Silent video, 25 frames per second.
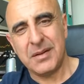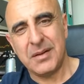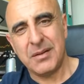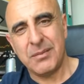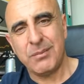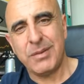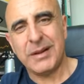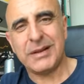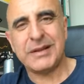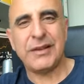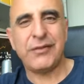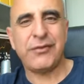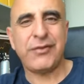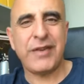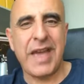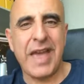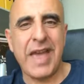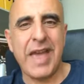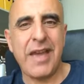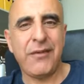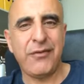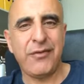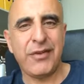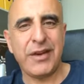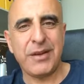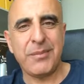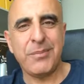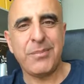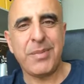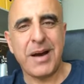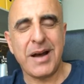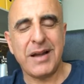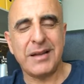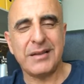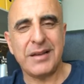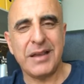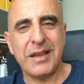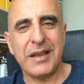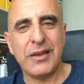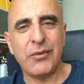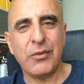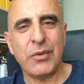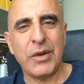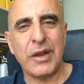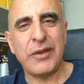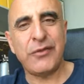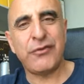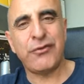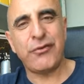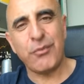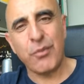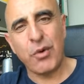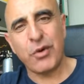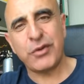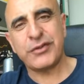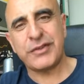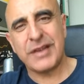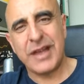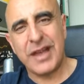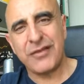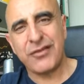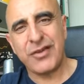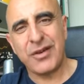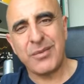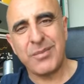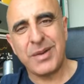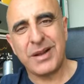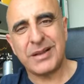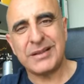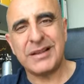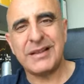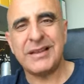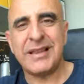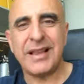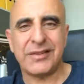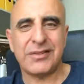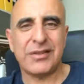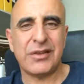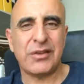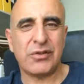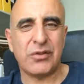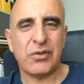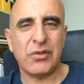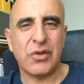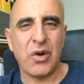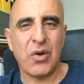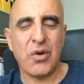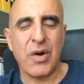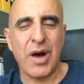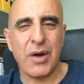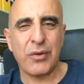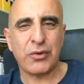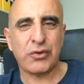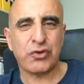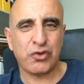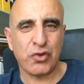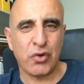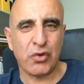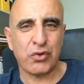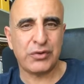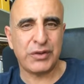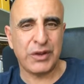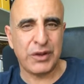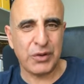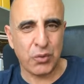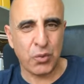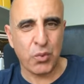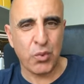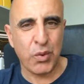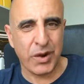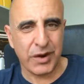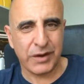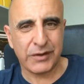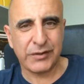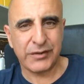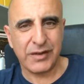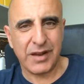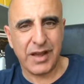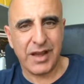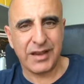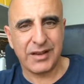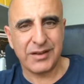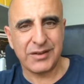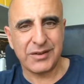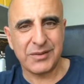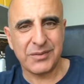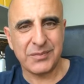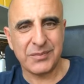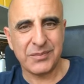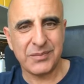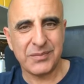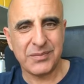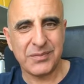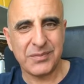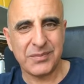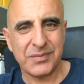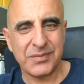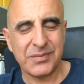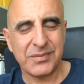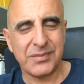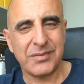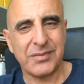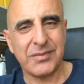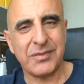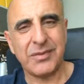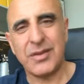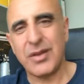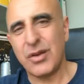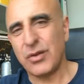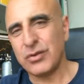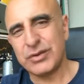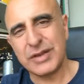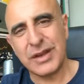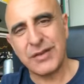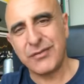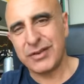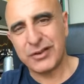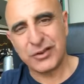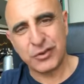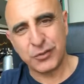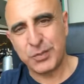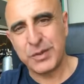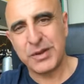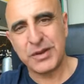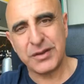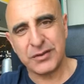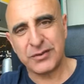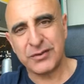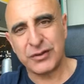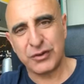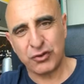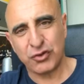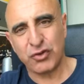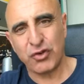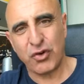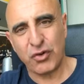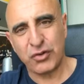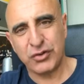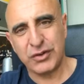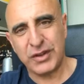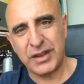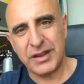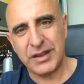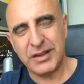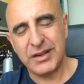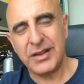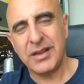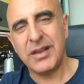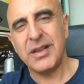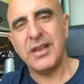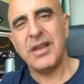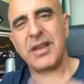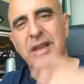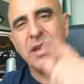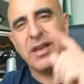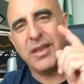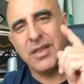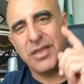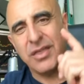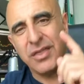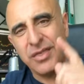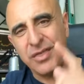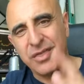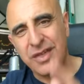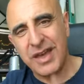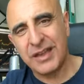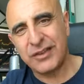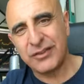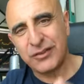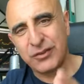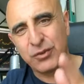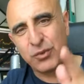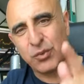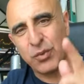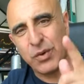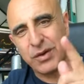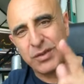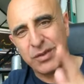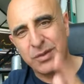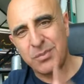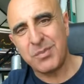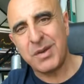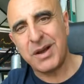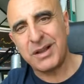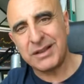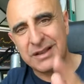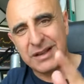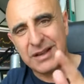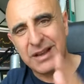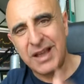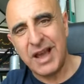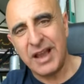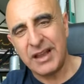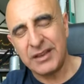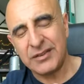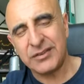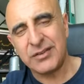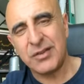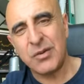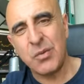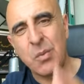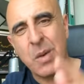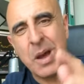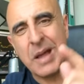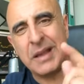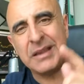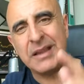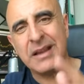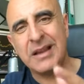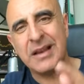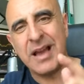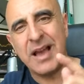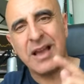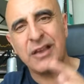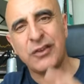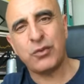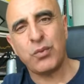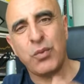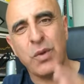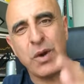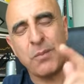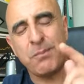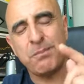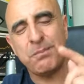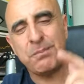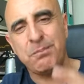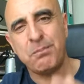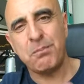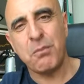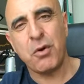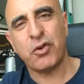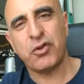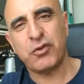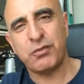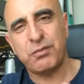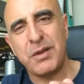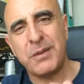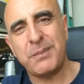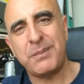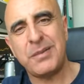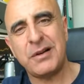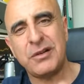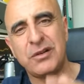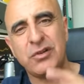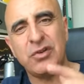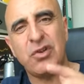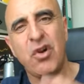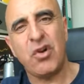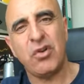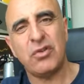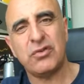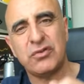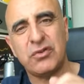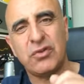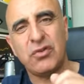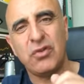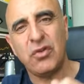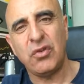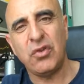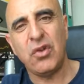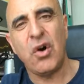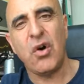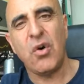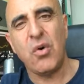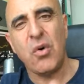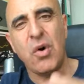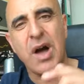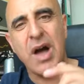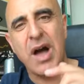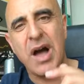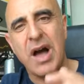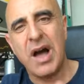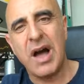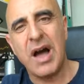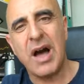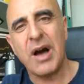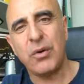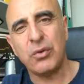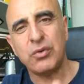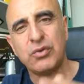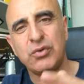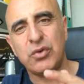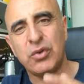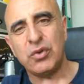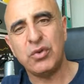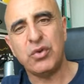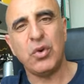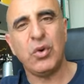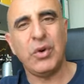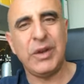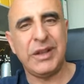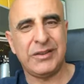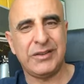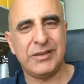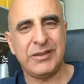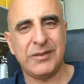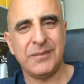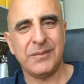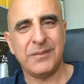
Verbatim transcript: But if everybody, if most everybody doesn't know how shorting works like, don't have experience in shorting, that's where the money lies. The money lies where most people don't know how to do it.